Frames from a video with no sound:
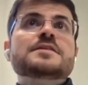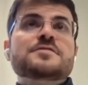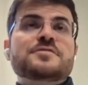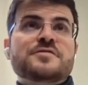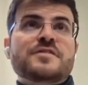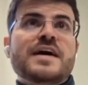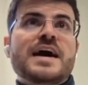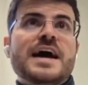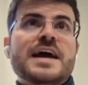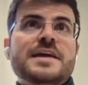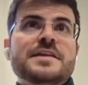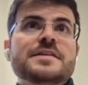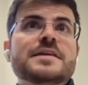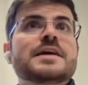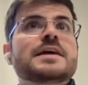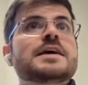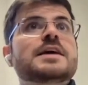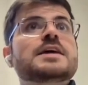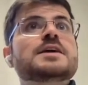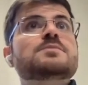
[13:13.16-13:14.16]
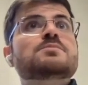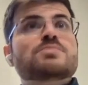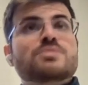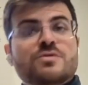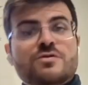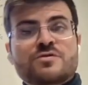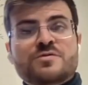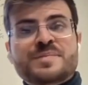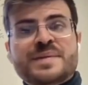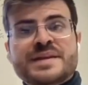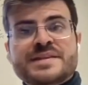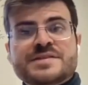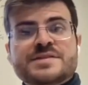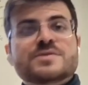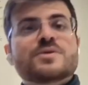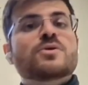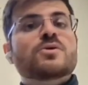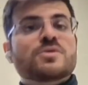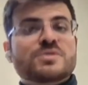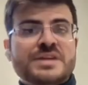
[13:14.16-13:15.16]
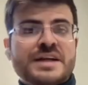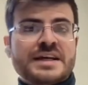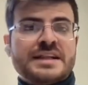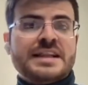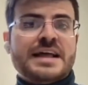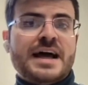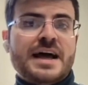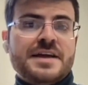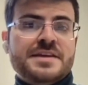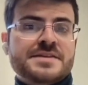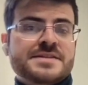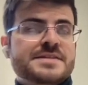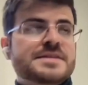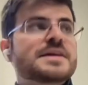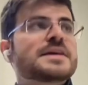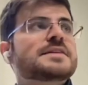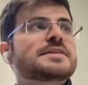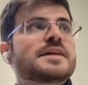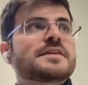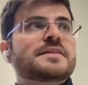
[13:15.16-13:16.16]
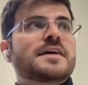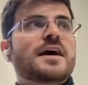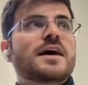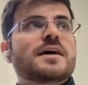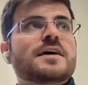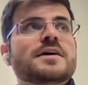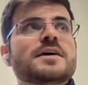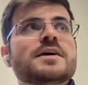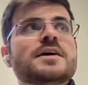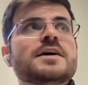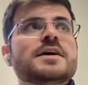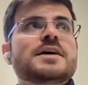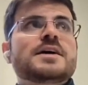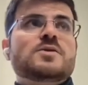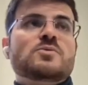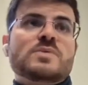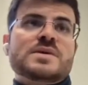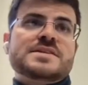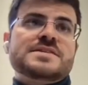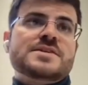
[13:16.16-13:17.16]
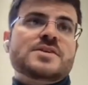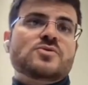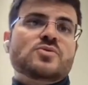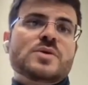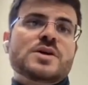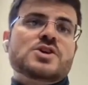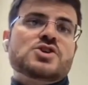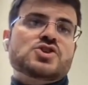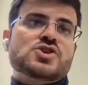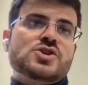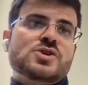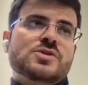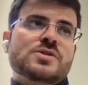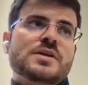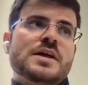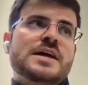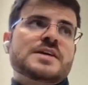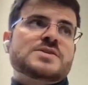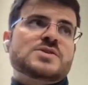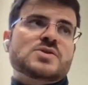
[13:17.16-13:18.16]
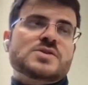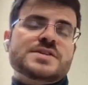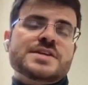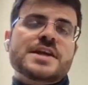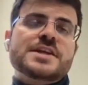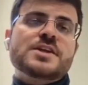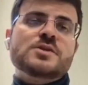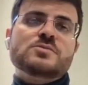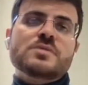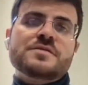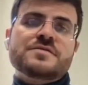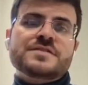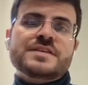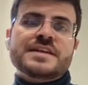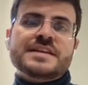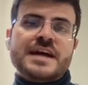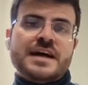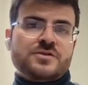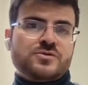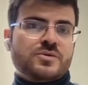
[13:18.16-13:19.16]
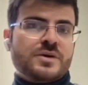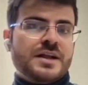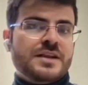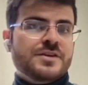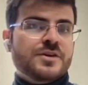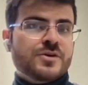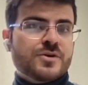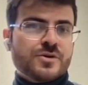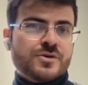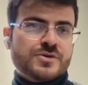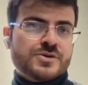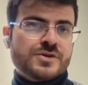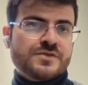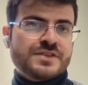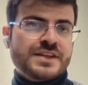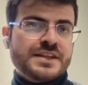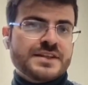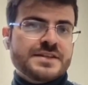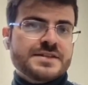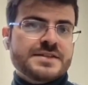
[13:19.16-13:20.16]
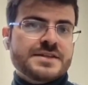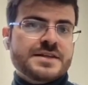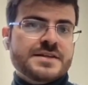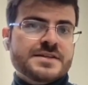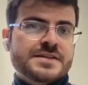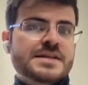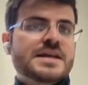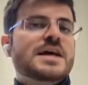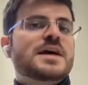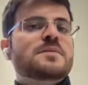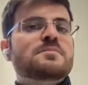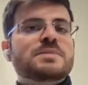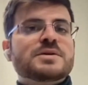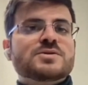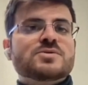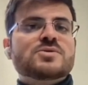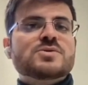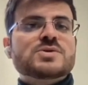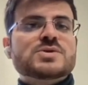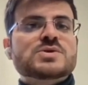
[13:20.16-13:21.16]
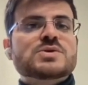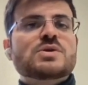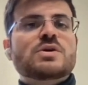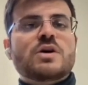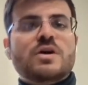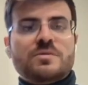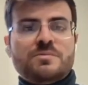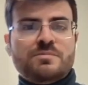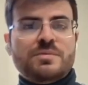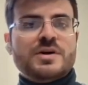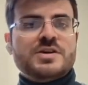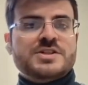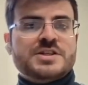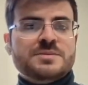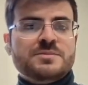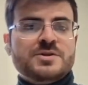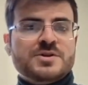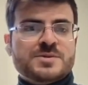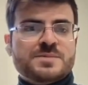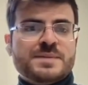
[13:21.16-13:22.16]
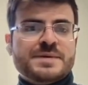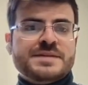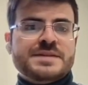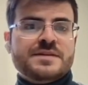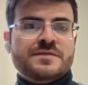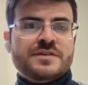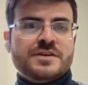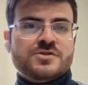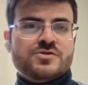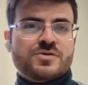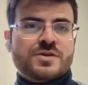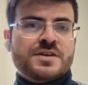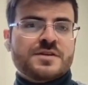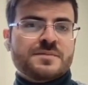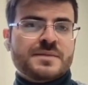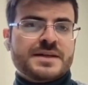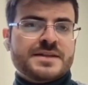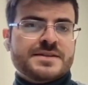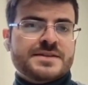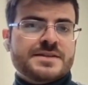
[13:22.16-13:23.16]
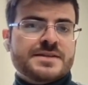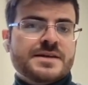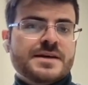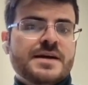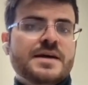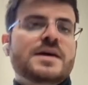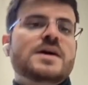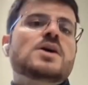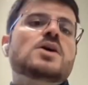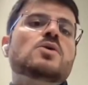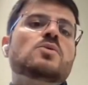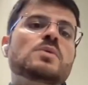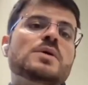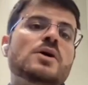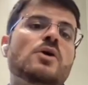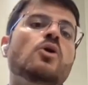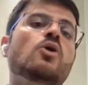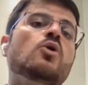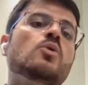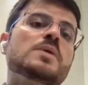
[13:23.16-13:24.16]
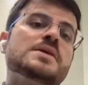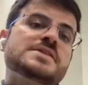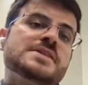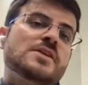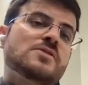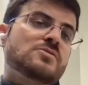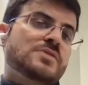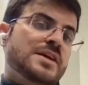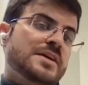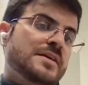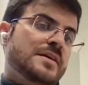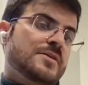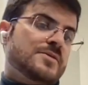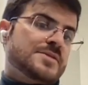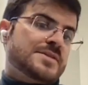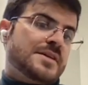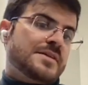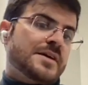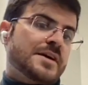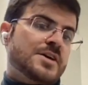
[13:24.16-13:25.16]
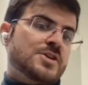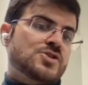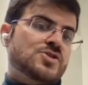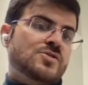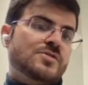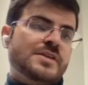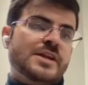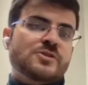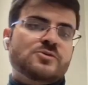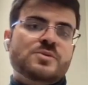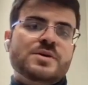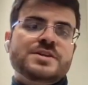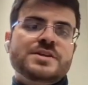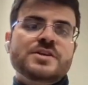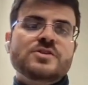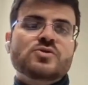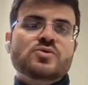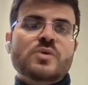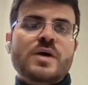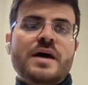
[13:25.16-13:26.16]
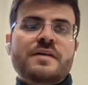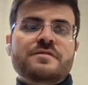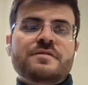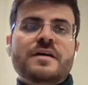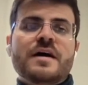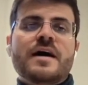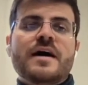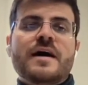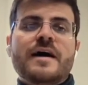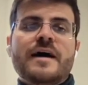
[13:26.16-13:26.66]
define improvements or declines that are in one situation associated with the natural course of the disease, but also on possible specific treatments. We always need to take in consideration that we need to have